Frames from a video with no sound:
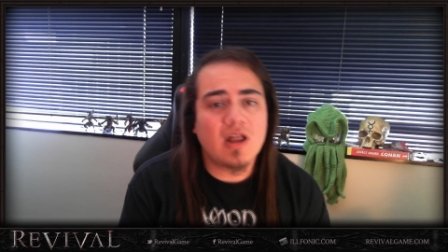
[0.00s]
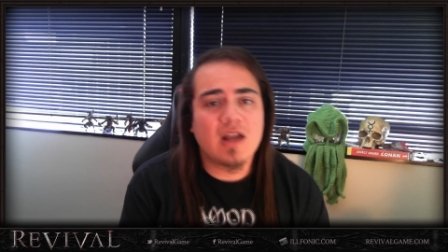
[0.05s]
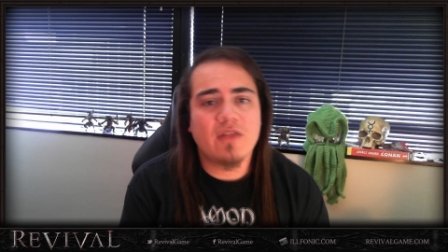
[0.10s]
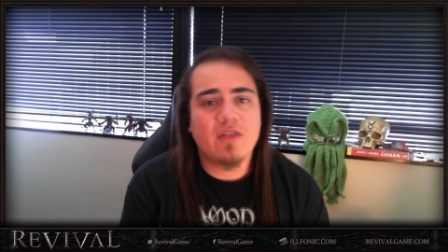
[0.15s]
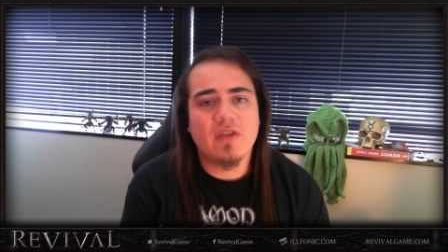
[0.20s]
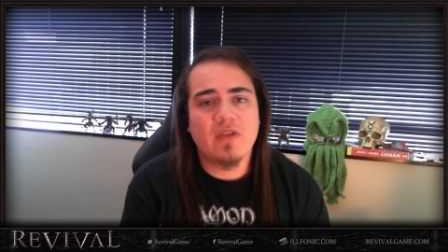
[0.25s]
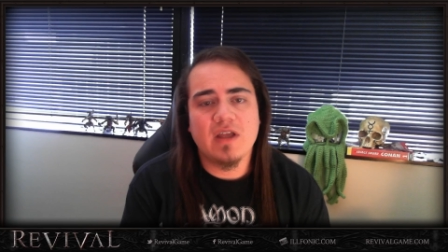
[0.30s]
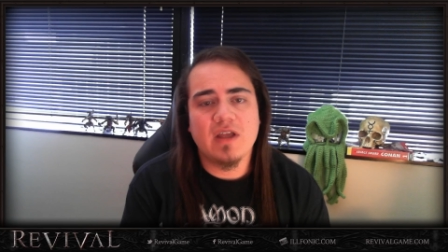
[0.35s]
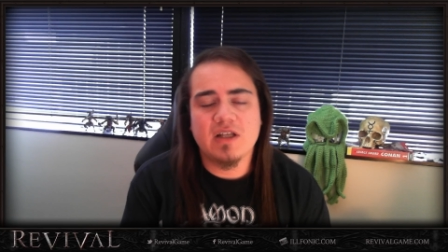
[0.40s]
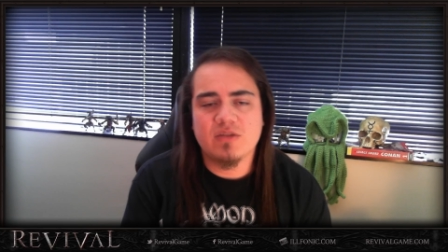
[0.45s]
lot
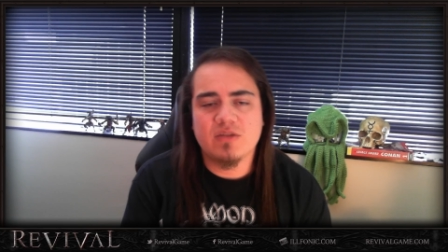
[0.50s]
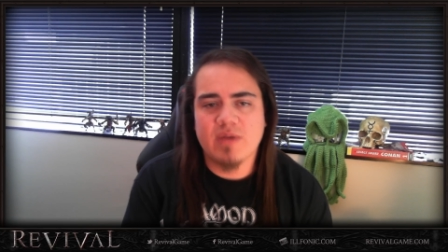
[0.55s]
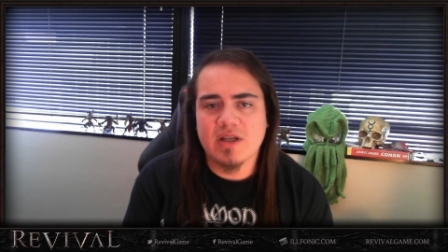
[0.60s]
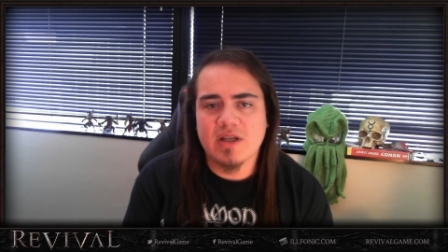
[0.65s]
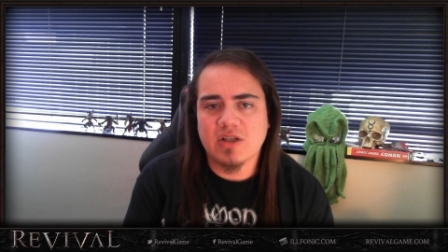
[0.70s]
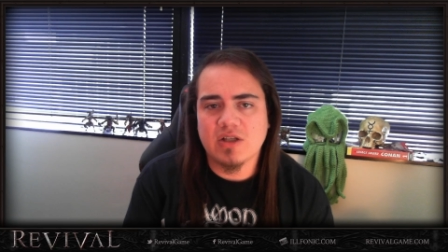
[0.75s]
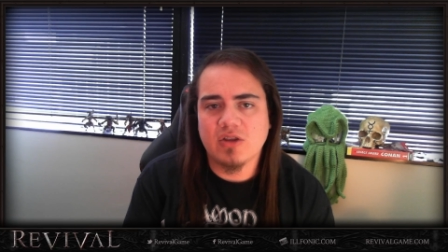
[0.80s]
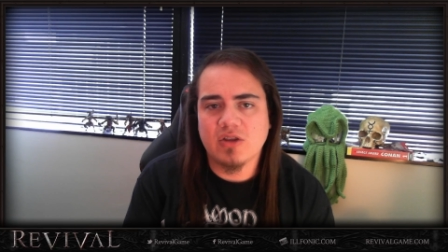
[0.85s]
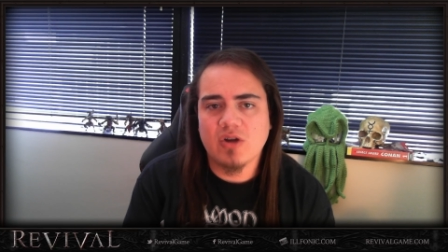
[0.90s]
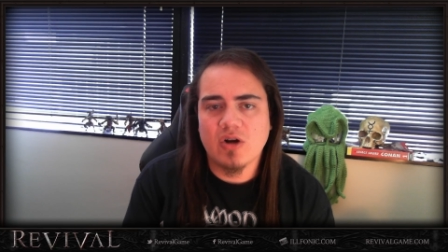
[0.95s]
of things we
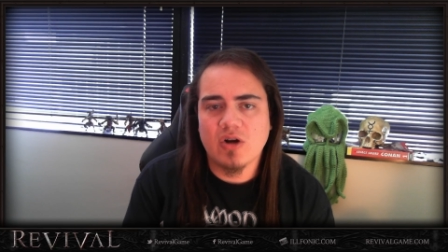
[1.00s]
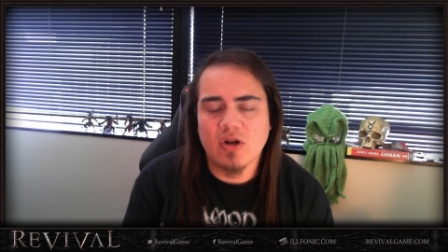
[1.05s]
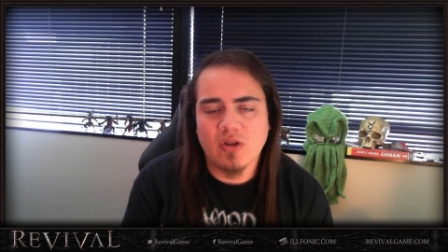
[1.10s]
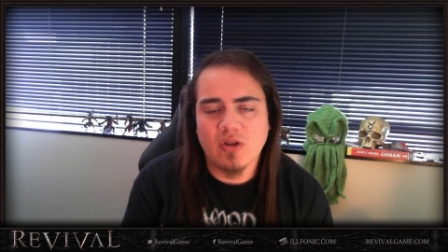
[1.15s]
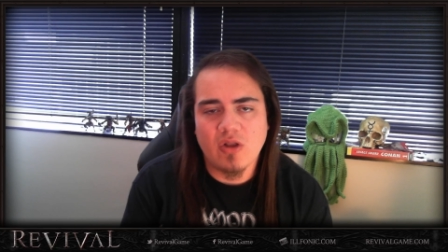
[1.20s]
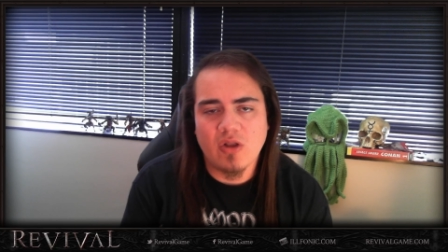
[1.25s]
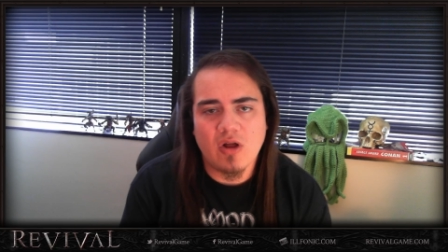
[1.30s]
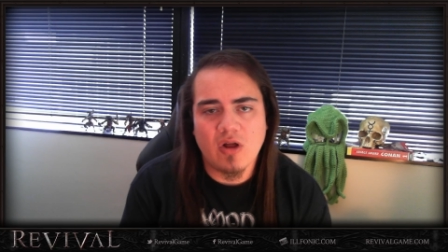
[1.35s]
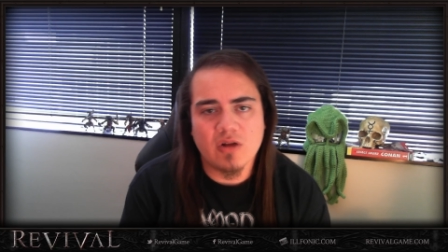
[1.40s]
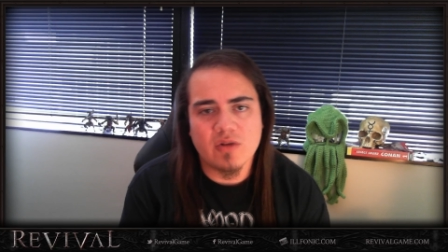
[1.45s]
had to learn
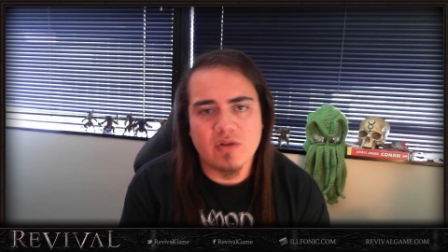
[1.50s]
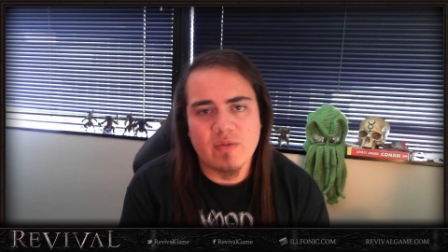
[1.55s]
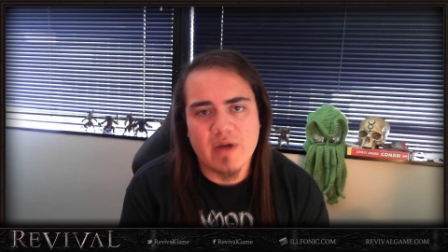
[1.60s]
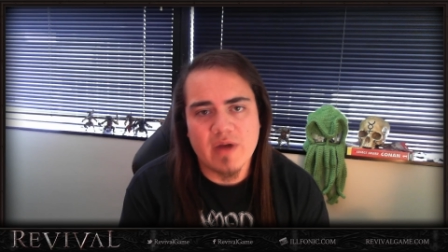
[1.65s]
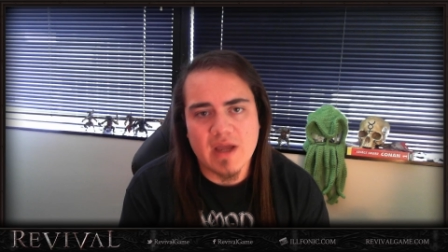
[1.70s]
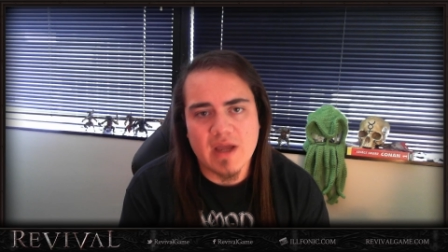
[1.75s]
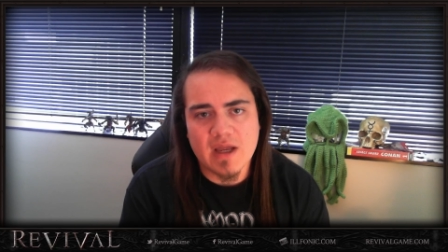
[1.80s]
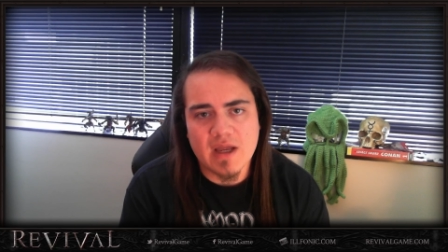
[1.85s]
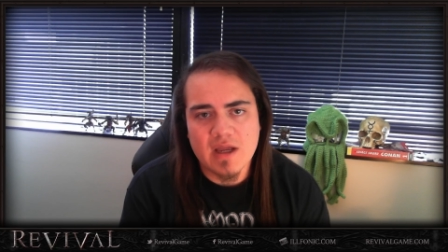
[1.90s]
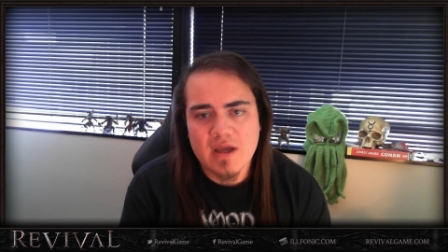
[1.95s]
along the
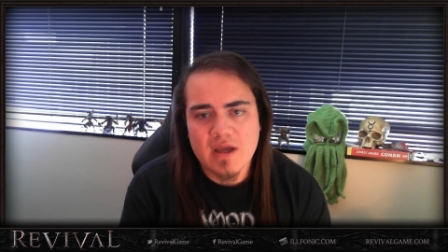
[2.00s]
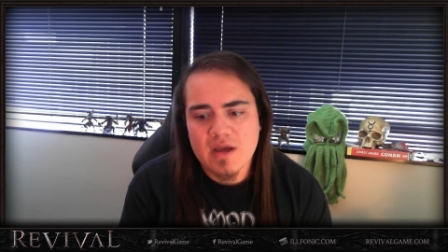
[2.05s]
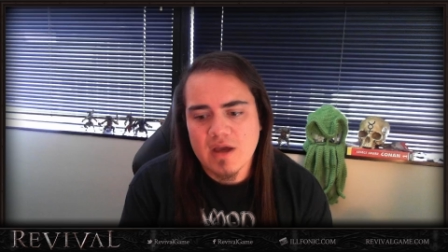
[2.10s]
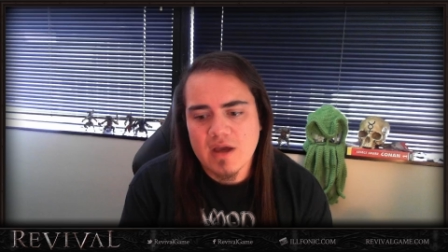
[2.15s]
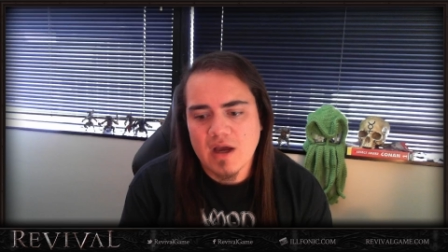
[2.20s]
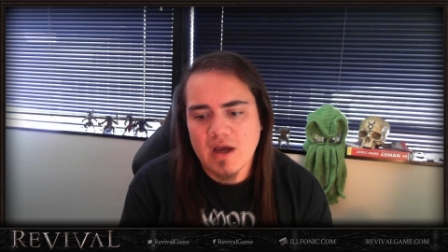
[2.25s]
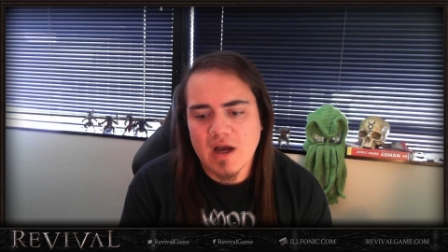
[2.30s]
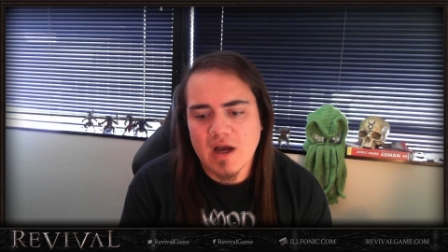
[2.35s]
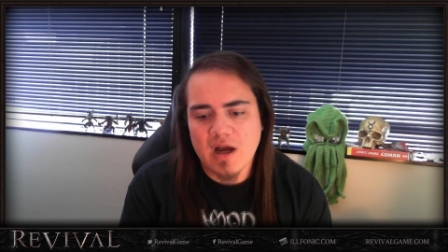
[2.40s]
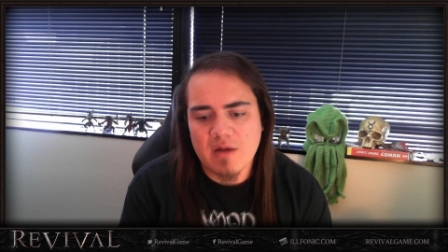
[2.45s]
way
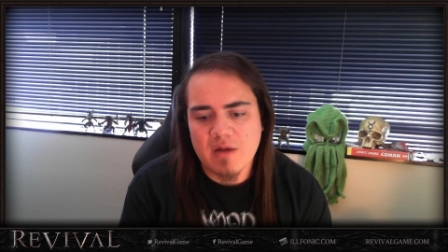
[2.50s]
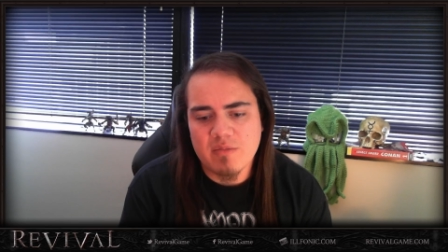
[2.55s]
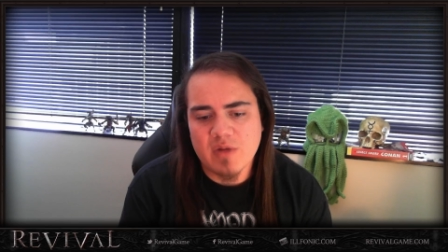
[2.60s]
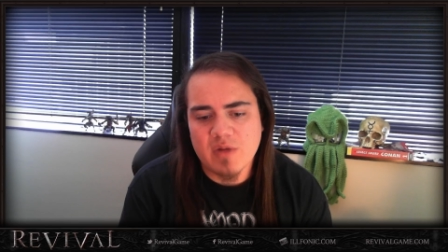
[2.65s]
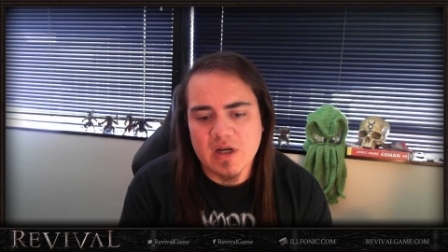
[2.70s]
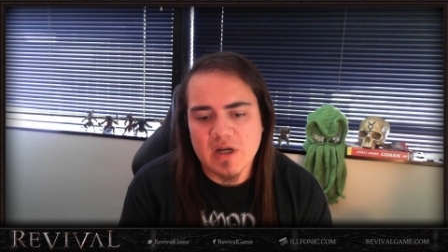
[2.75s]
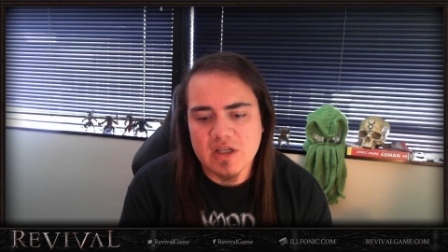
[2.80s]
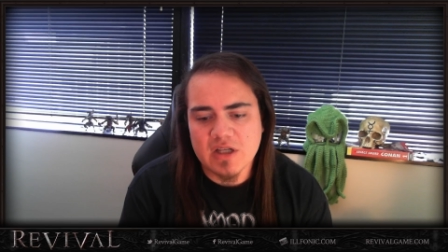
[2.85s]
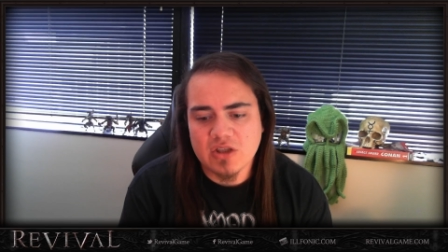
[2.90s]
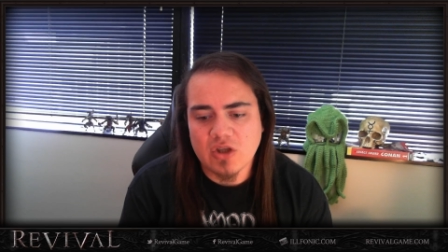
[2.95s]
um,
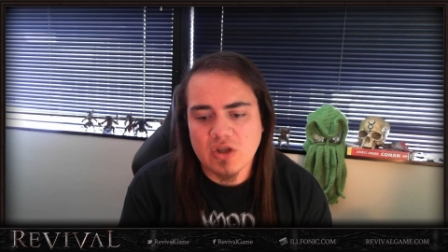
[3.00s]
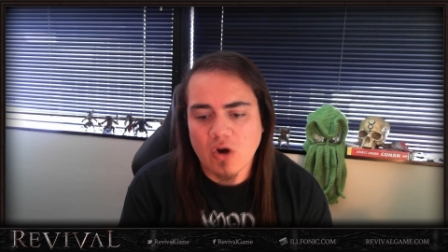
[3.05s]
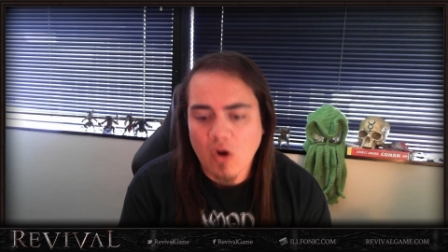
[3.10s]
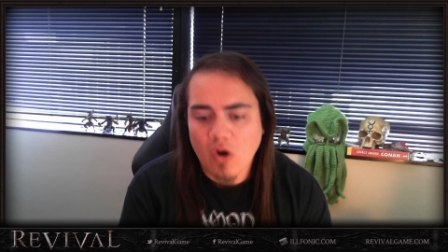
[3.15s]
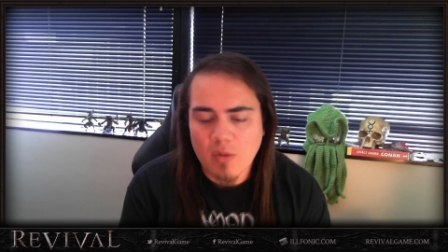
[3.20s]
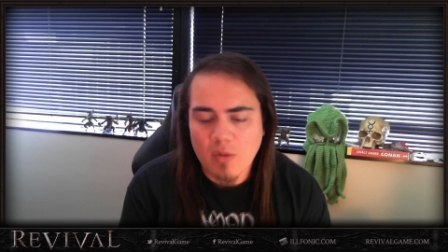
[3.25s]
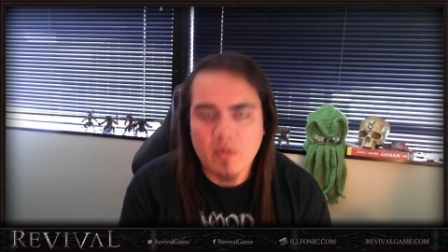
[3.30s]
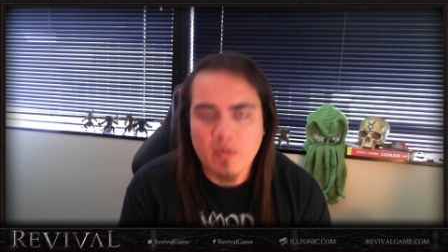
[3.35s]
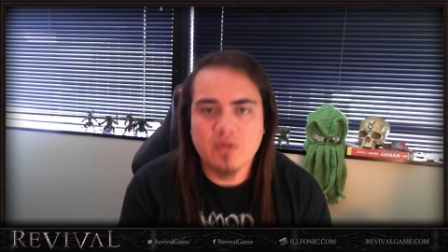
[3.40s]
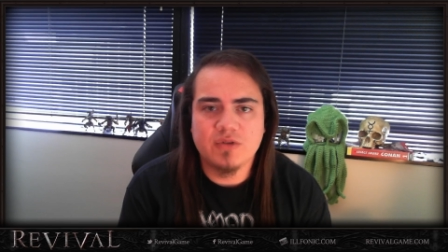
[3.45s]
but they're
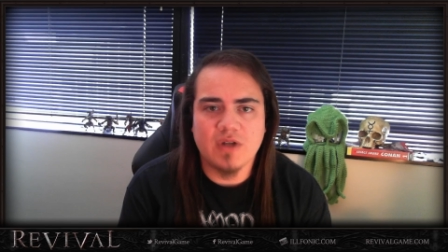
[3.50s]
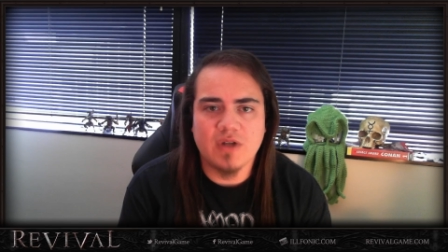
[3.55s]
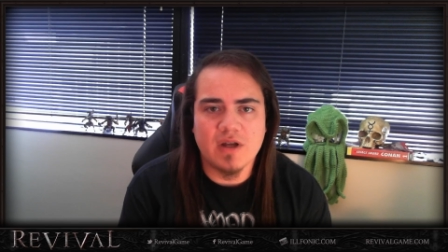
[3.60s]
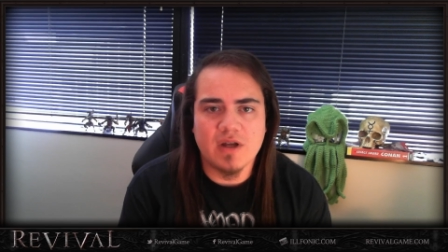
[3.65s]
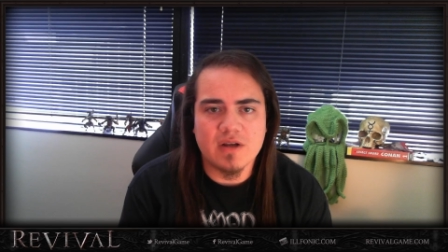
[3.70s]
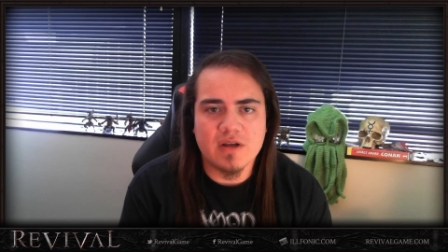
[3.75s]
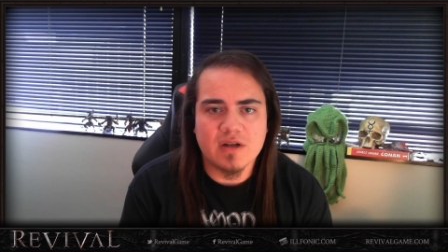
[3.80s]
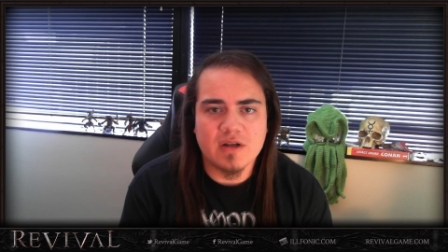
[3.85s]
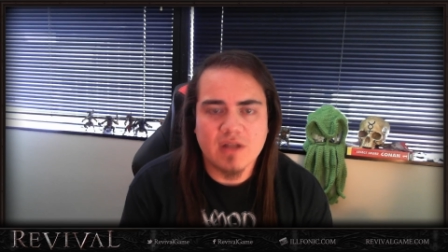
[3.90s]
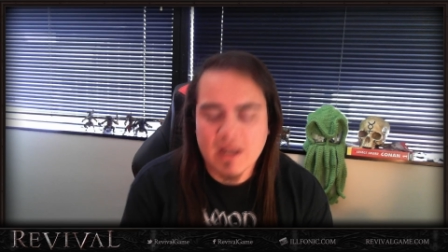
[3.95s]
almost
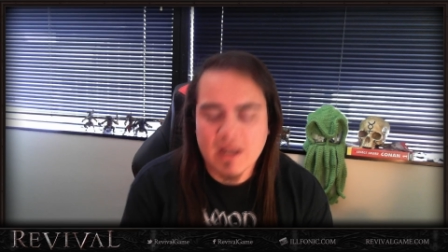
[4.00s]
done.